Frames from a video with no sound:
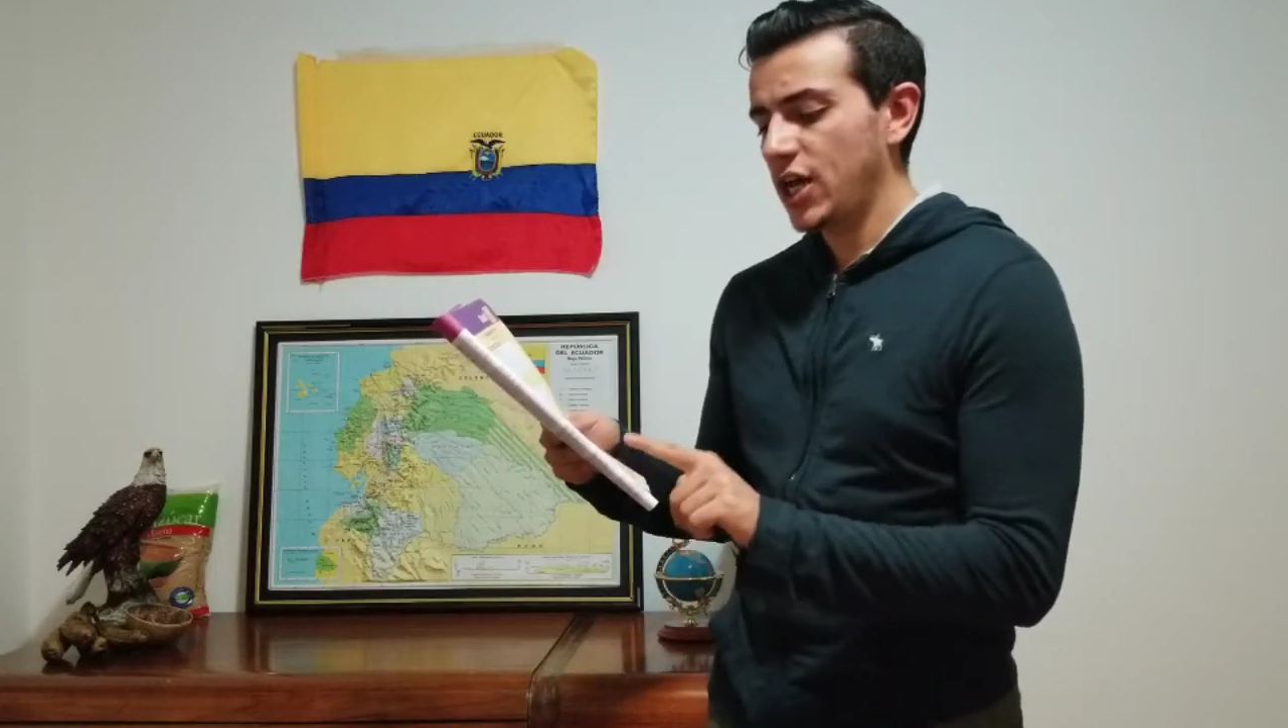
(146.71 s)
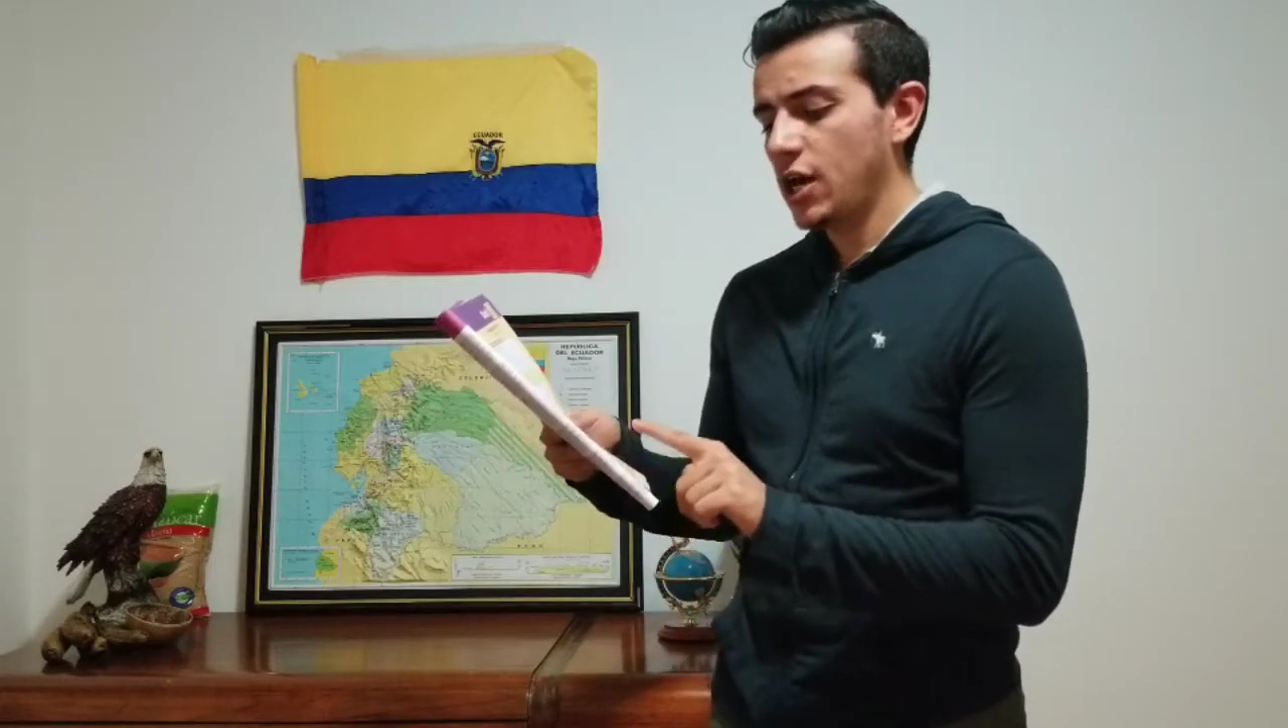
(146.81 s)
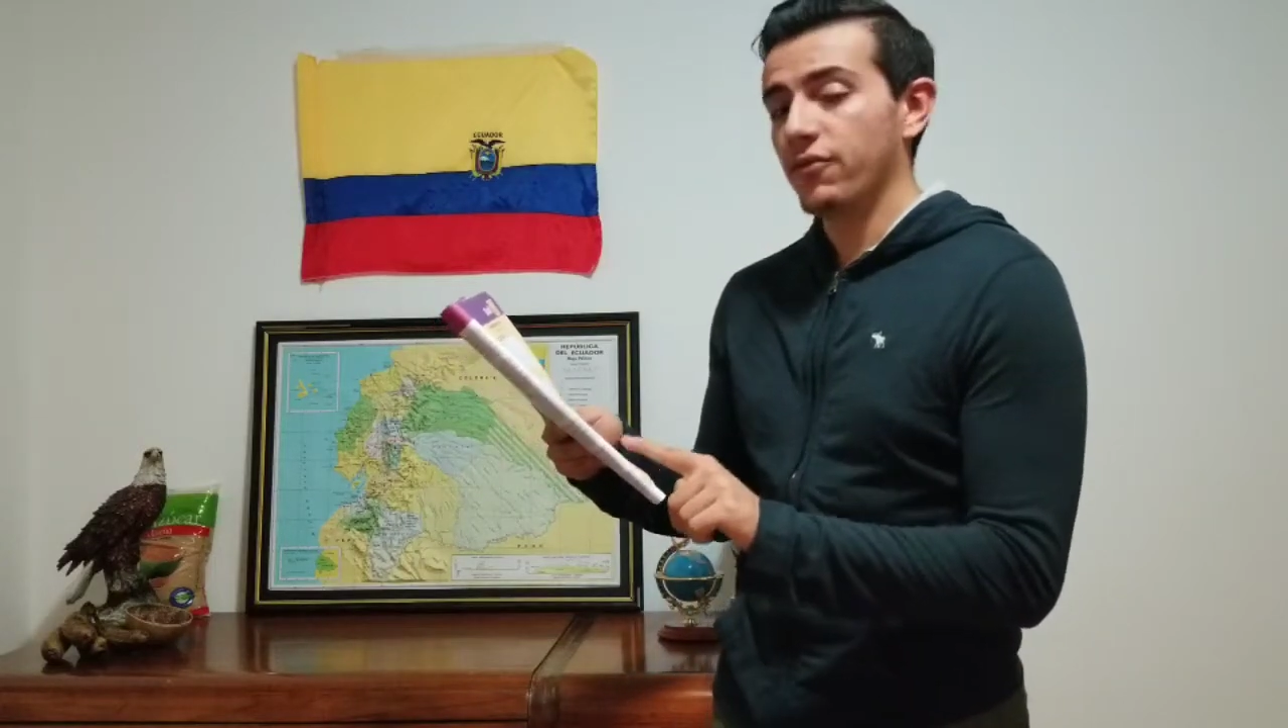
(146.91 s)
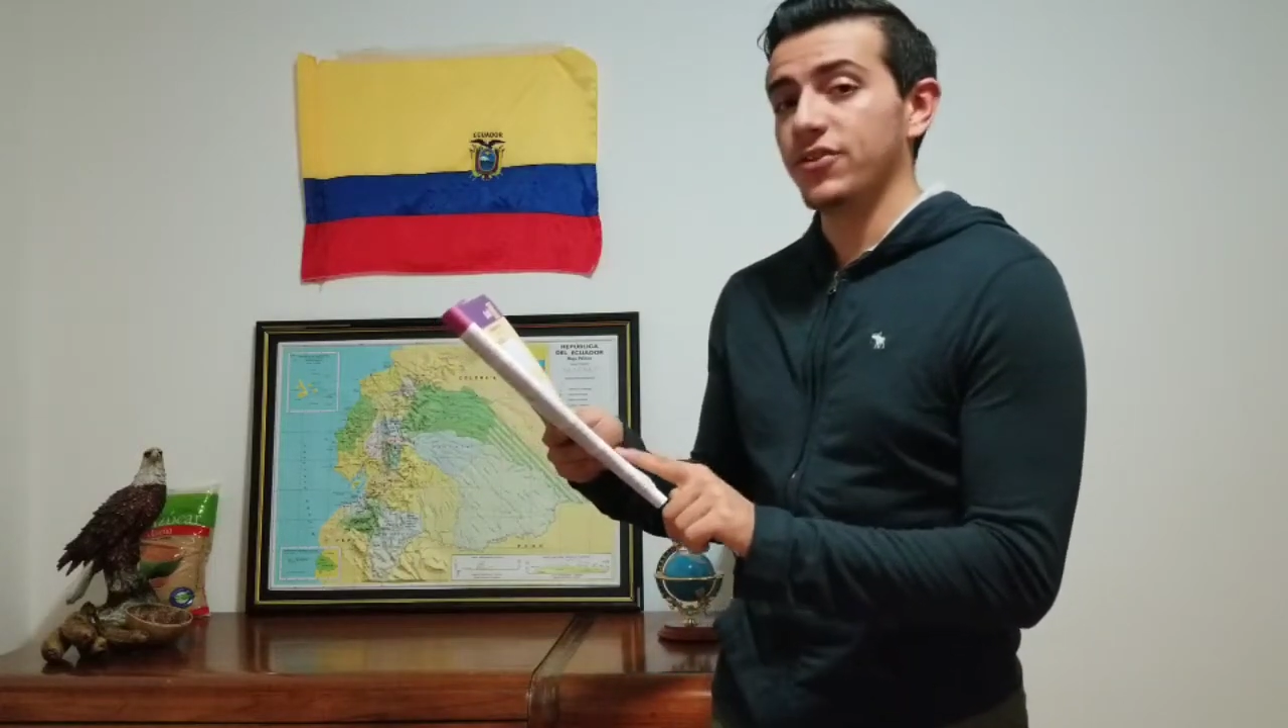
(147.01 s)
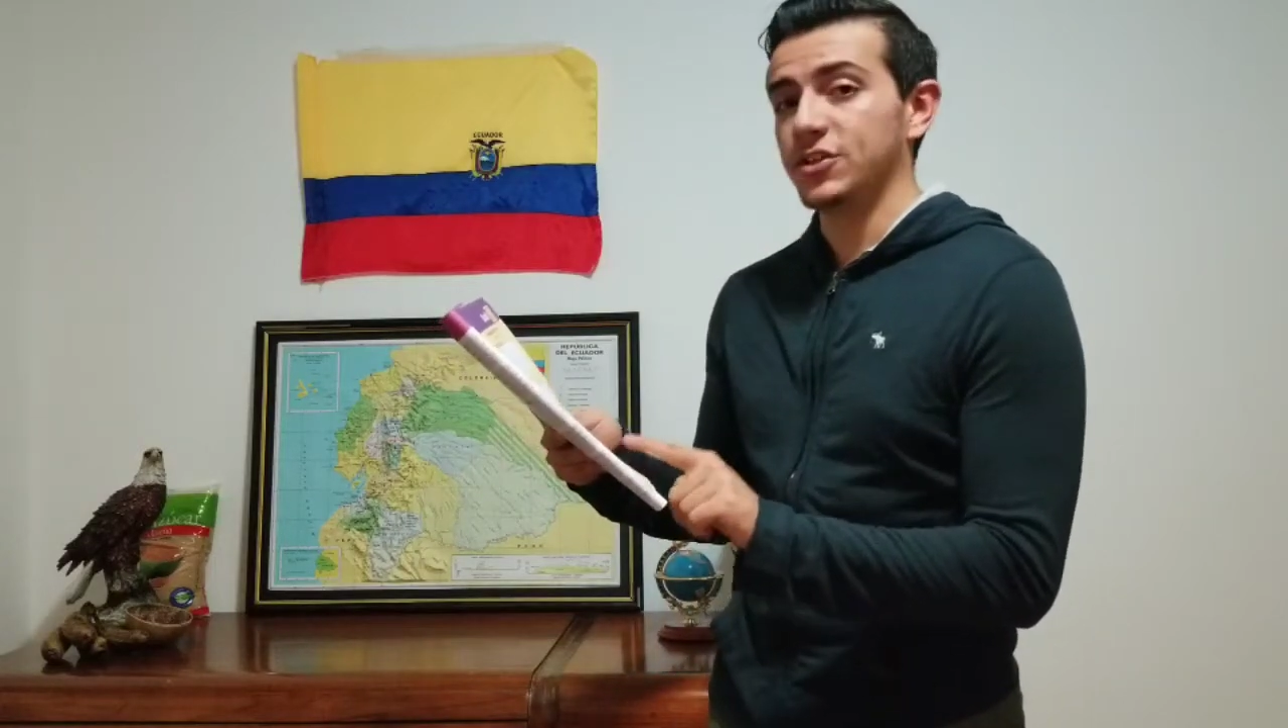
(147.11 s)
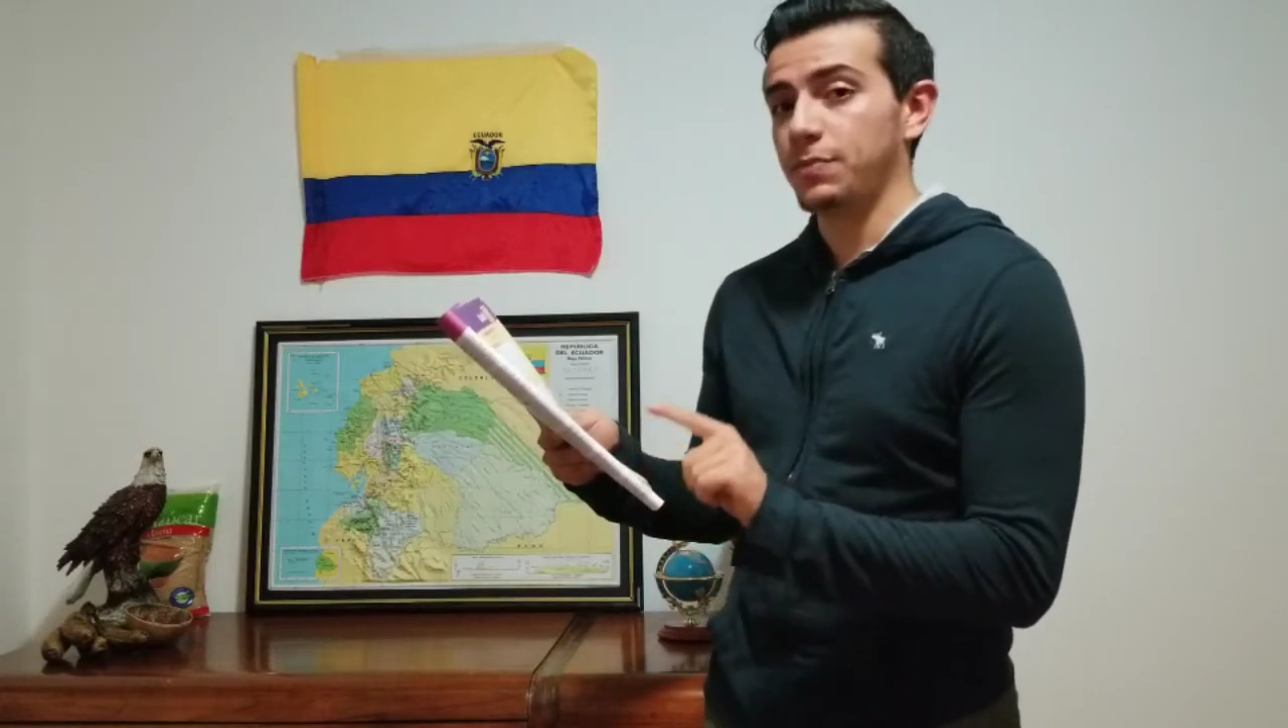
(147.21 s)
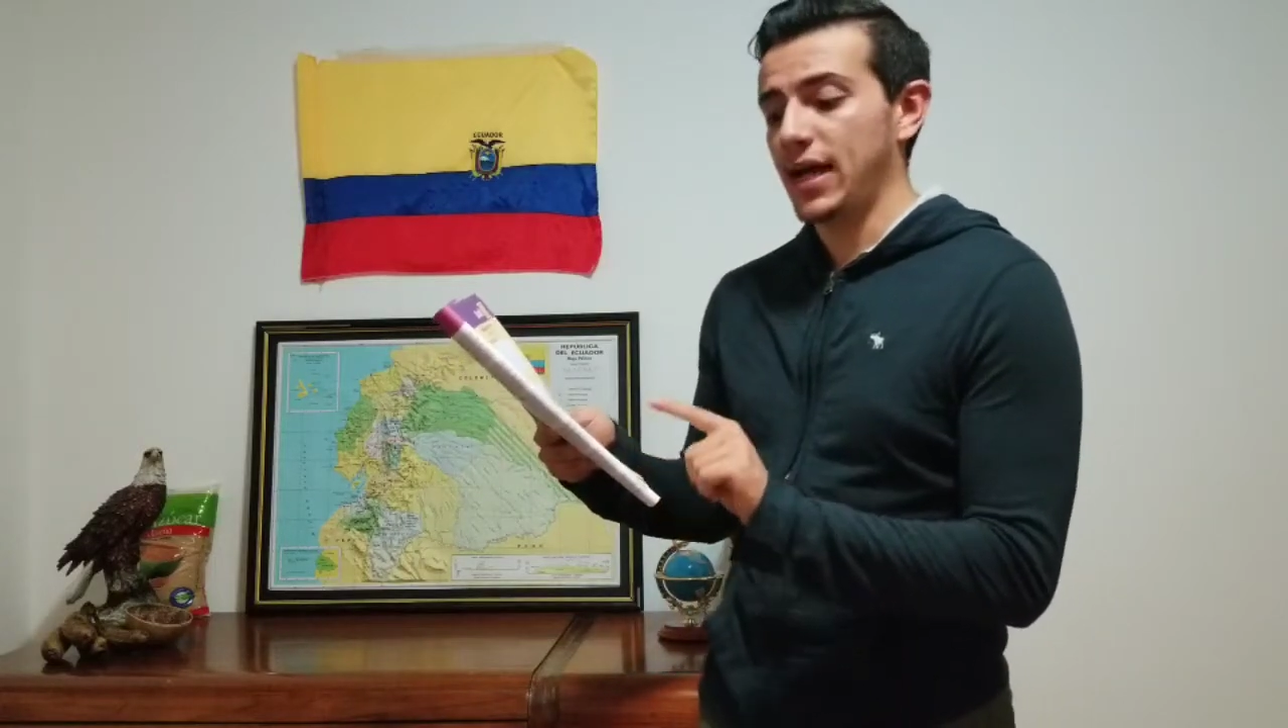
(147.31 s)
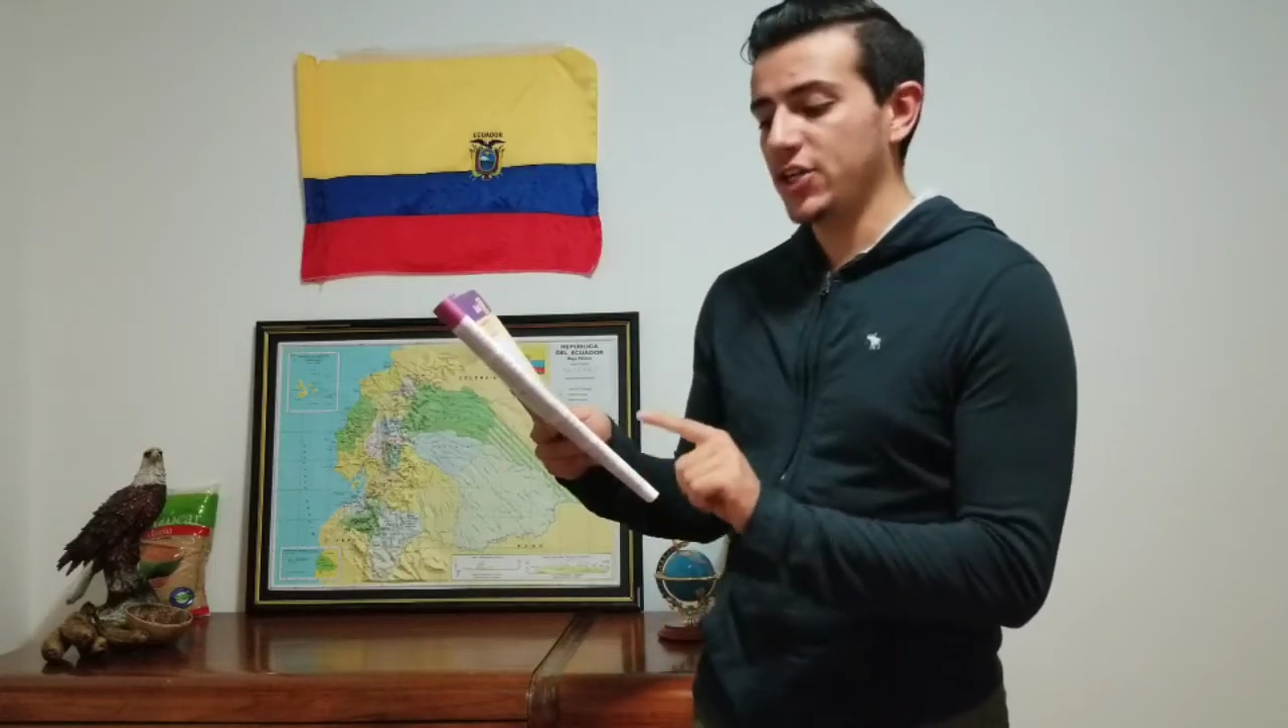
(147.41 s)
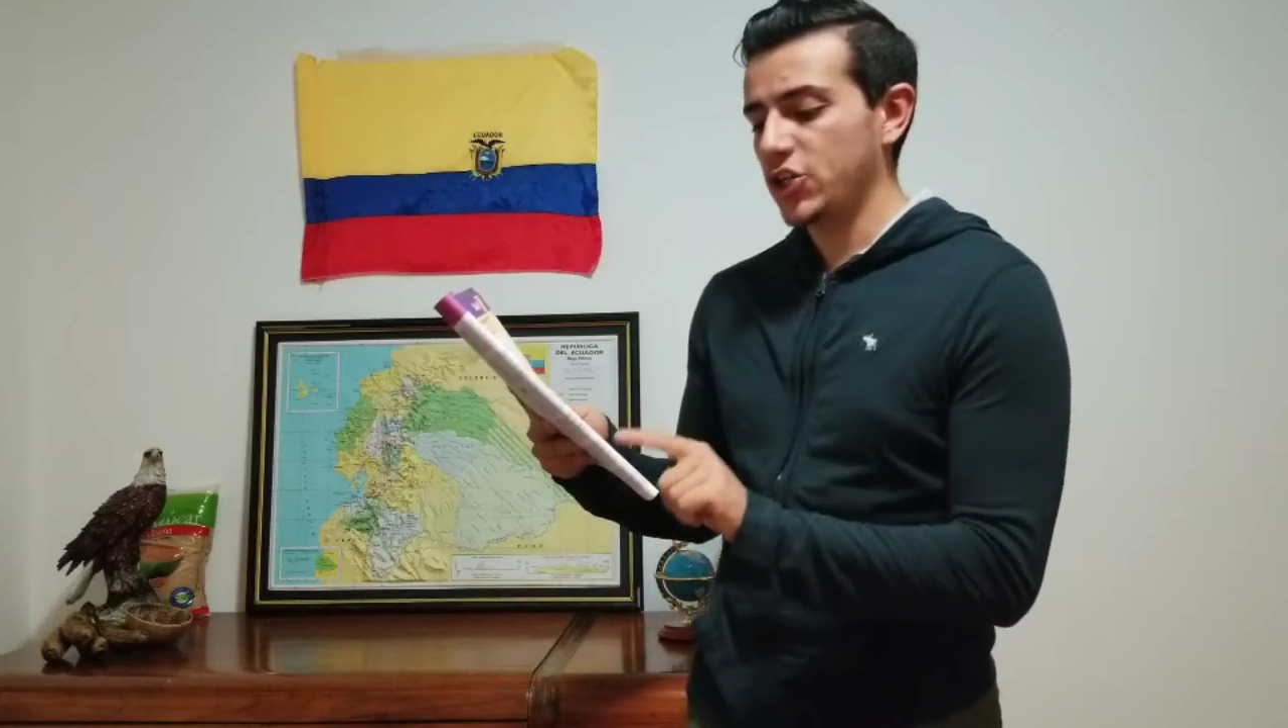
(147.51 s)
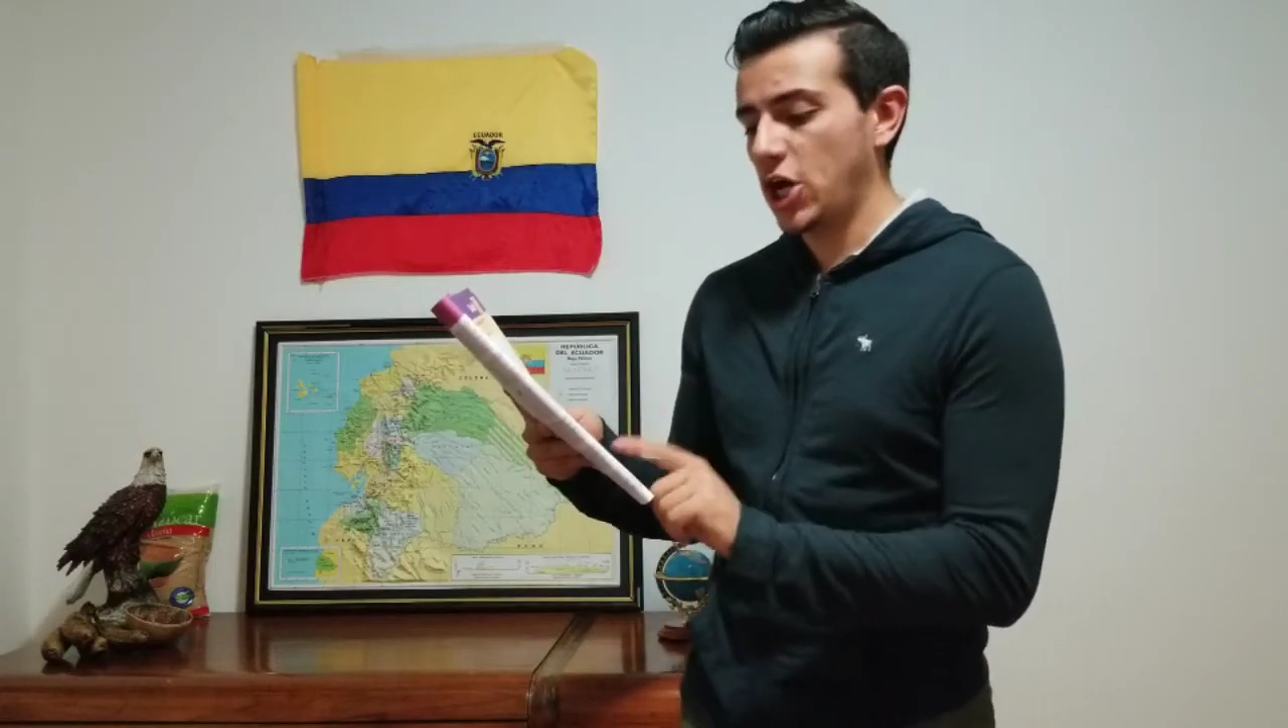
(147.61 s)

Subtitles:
of the Spanish